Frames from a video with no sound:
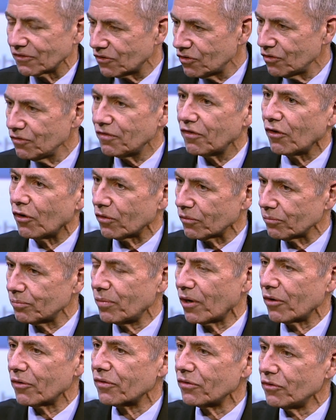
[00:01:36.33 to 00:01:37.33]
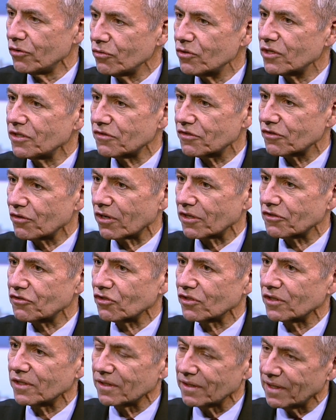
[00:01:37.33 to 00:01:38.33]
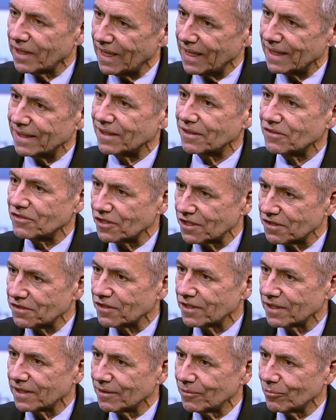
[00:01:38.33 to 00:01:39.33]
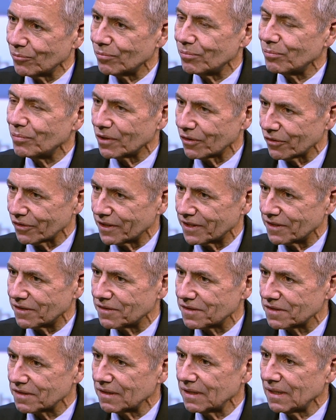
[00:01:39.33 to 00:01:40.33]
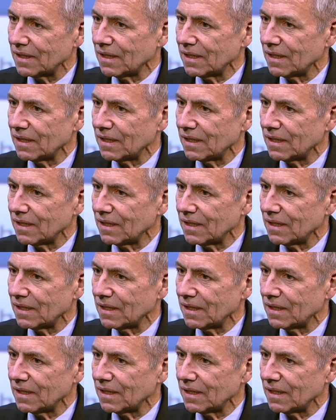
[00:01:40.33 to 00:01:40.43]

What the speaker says: twofold, both new construction and existing buildings.